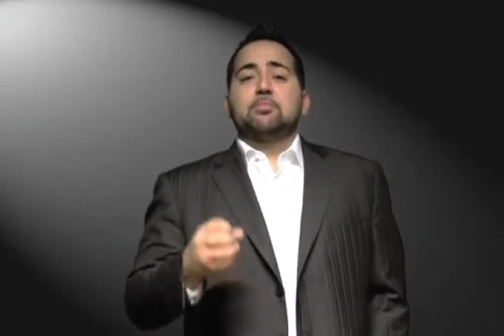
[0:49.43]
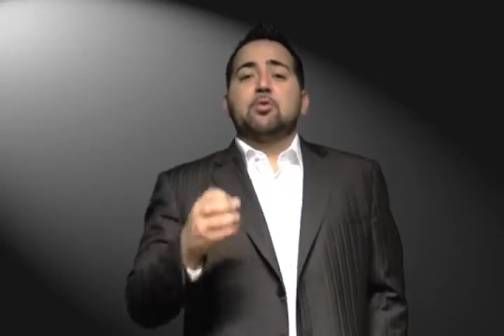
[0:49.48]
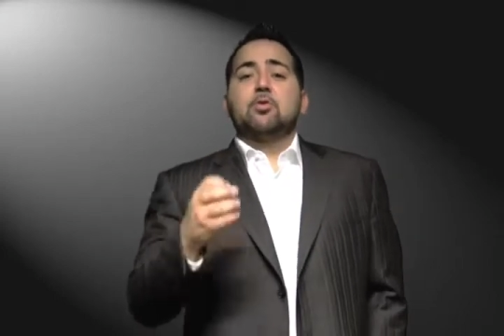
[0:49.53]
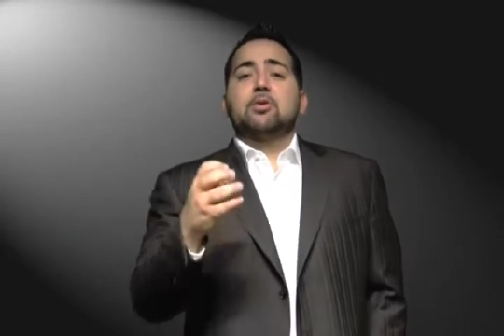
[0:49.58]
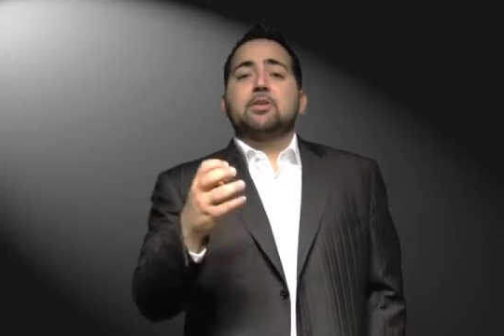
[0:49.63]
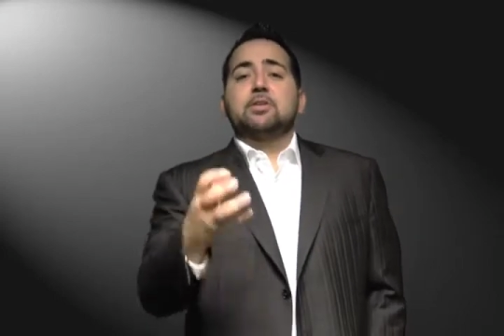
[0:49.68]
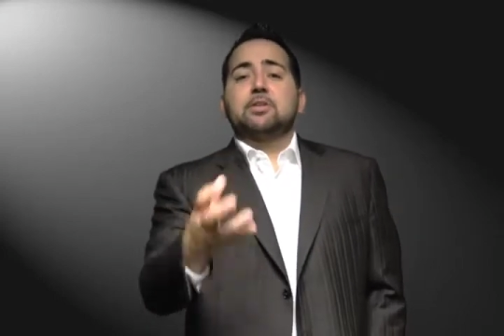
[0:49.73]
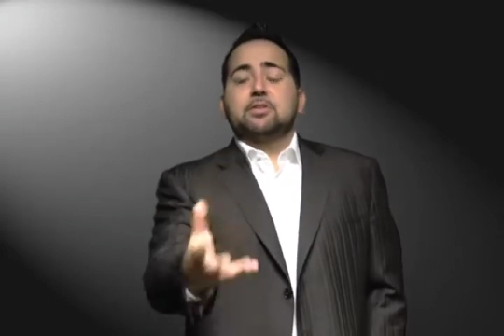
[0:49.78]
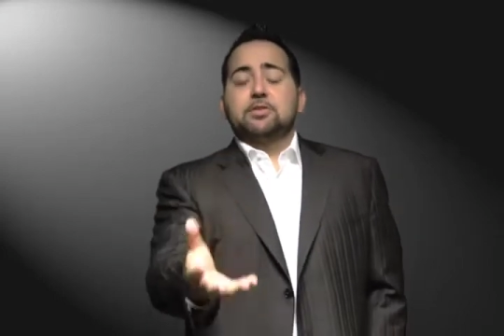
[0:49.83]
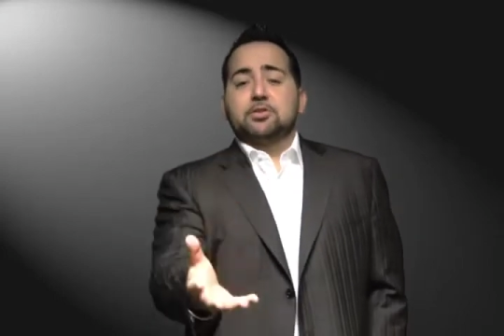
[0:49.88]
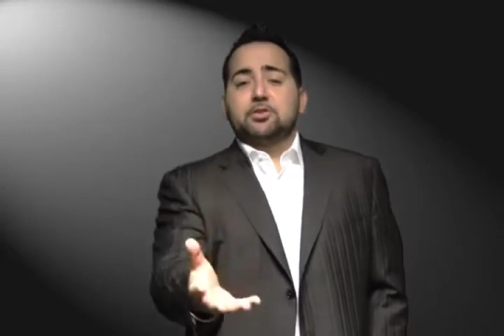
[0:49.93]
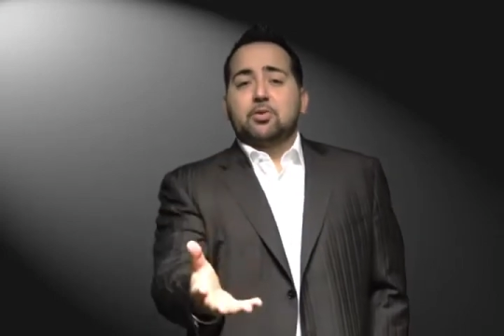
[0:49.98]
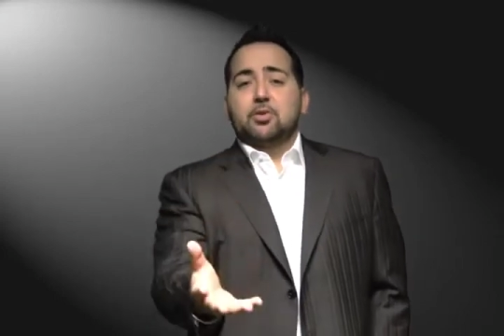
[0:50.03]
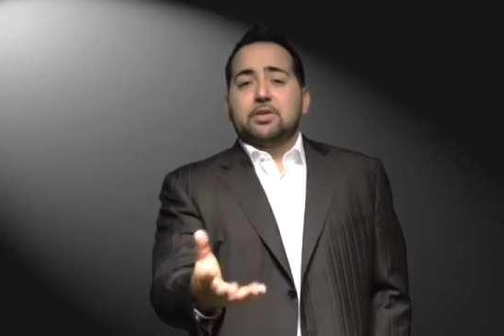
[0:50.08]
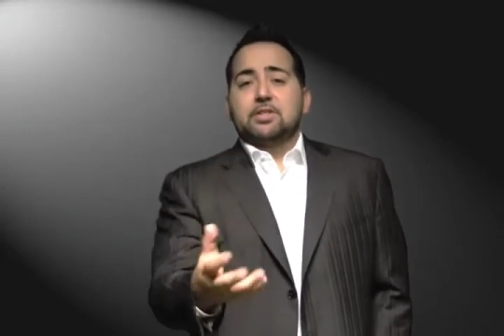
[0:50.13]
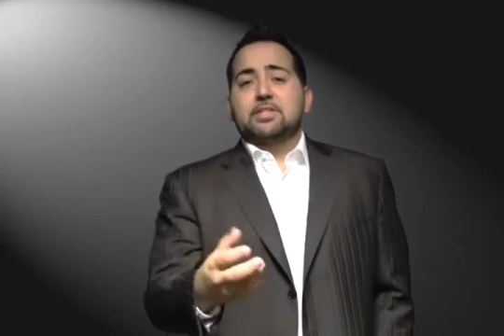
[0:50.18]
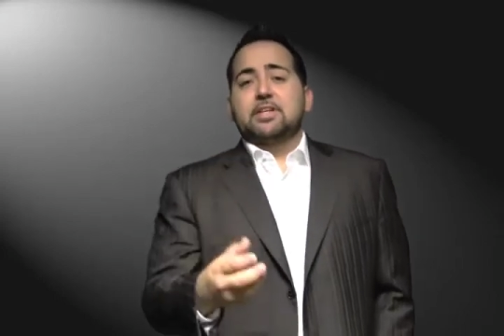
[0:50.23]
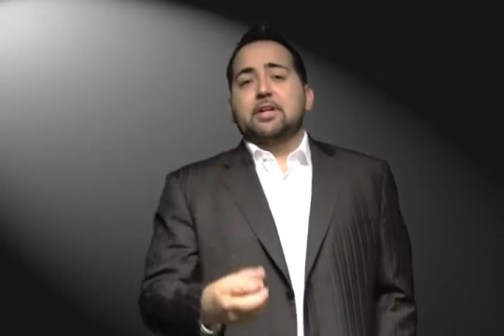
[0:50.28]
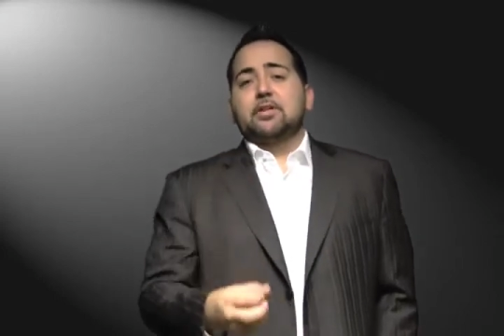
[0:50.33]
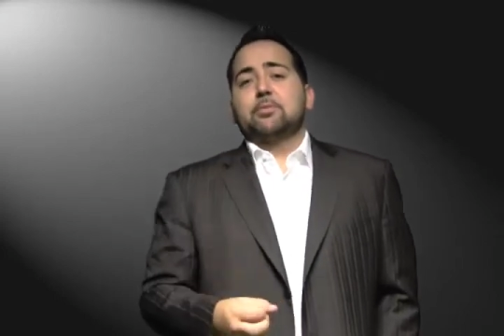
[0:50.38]
more
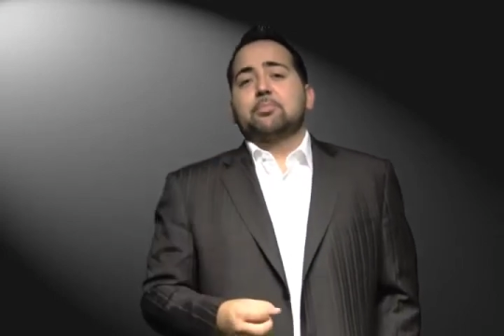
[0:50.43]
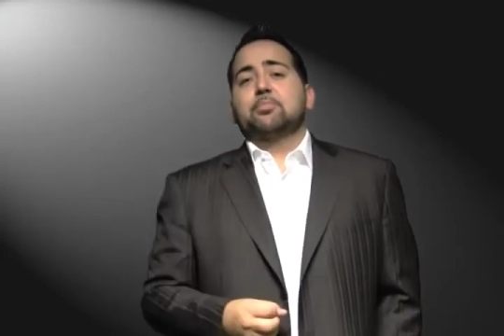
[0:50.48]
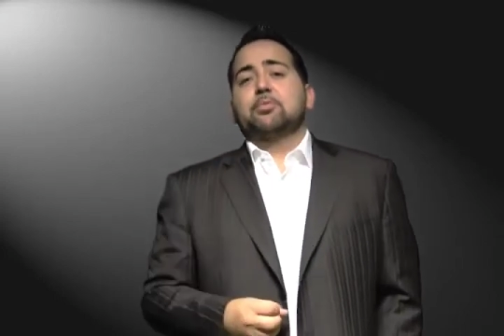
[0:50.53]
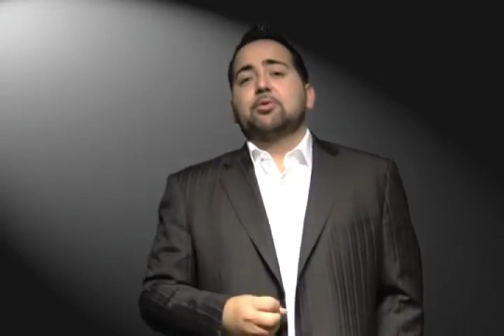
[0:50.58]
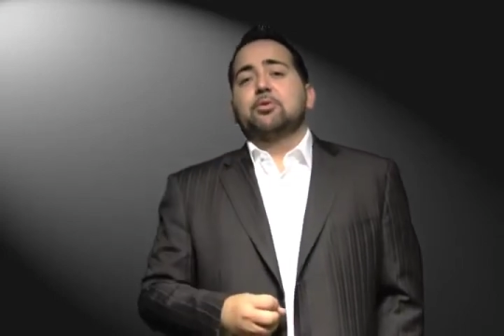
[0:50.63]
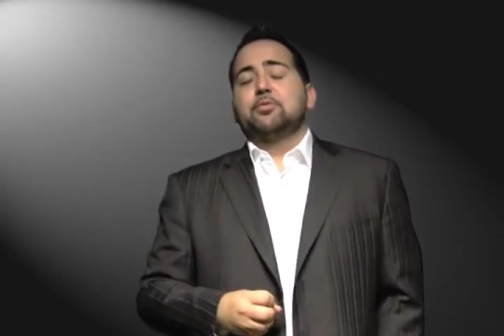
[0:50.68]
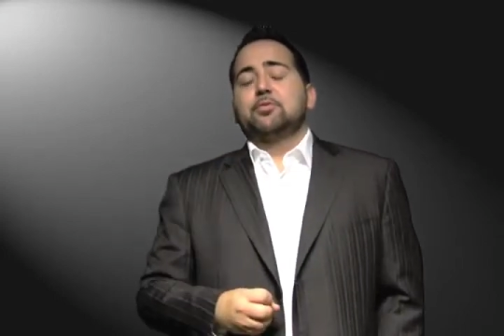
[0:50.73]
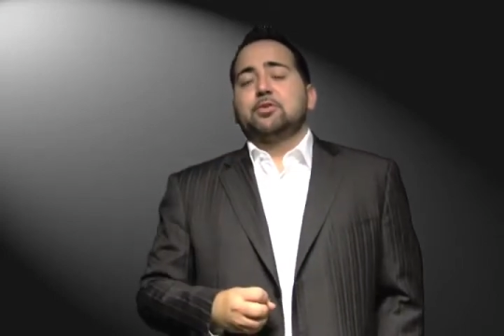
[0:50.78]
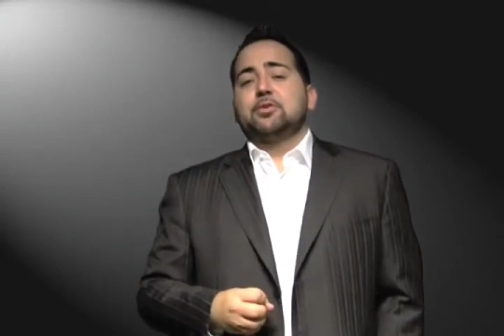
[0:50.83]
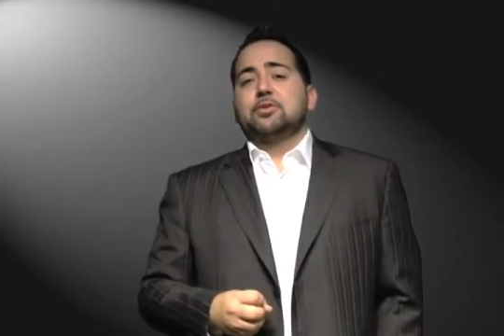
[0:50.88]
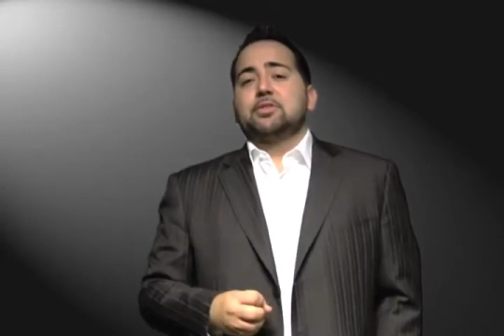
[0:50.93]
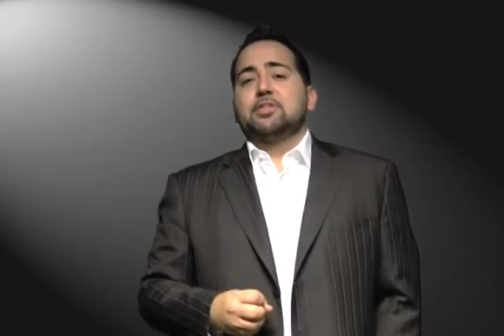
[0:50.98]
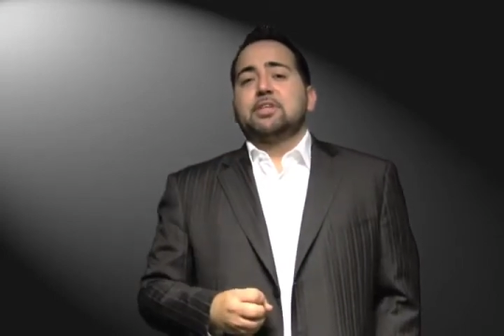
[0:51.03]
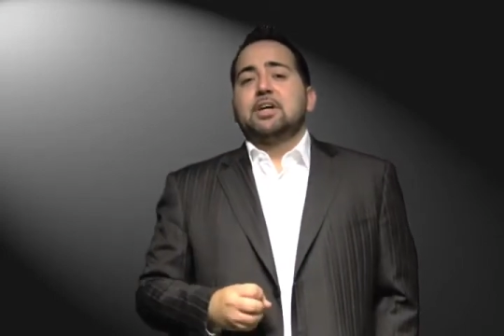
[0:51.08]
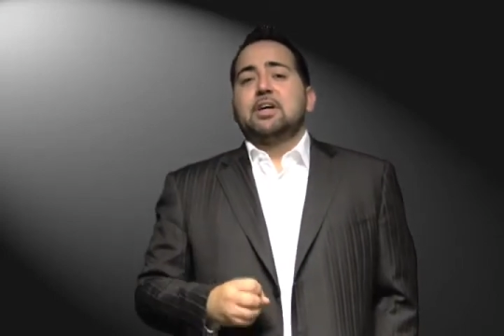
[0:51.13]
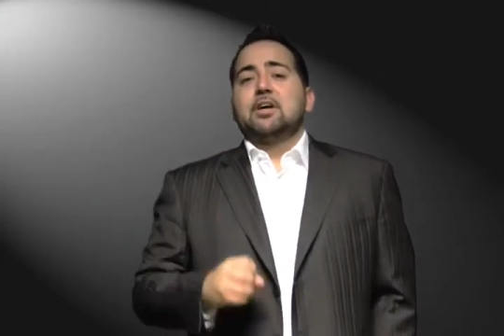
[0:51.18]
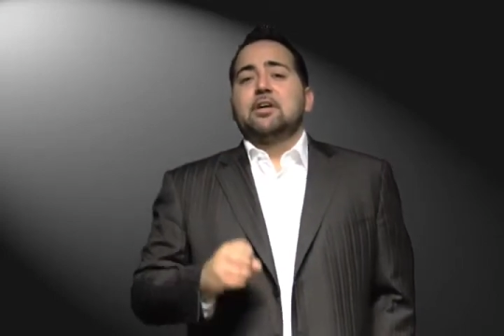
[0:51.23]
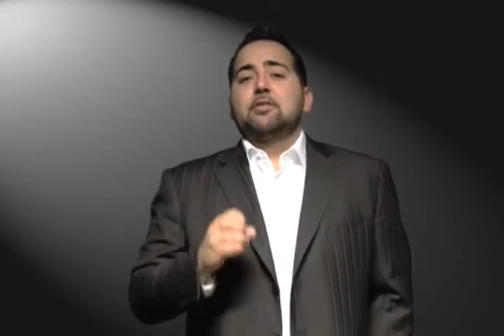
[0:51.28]
short sale approvals